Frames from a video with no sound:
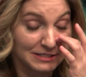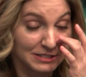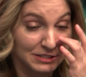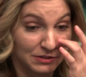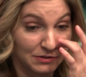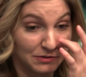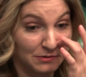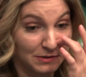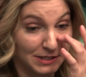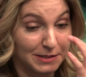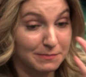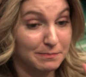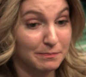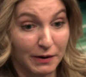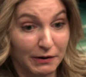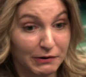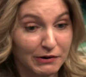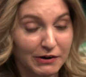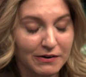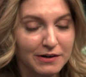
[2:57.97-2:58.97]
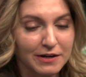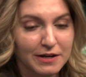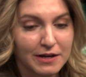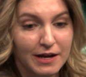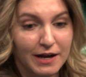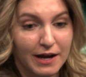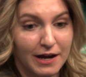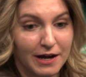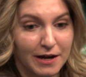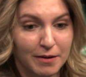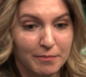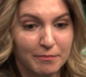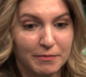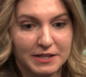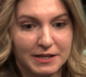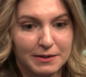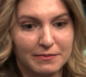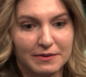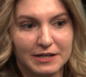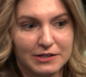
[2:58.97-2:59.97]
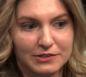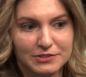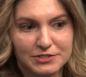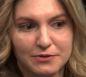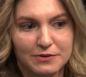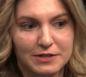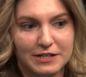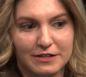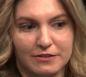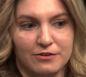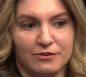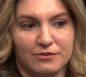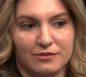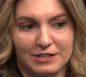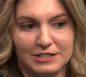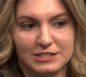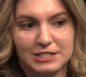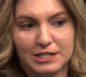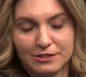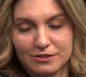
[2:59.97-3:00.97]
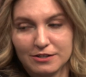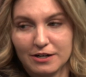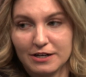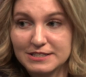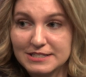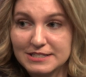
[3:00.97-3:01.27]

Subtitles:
to eat butter, yep, but they might also eat other things that are not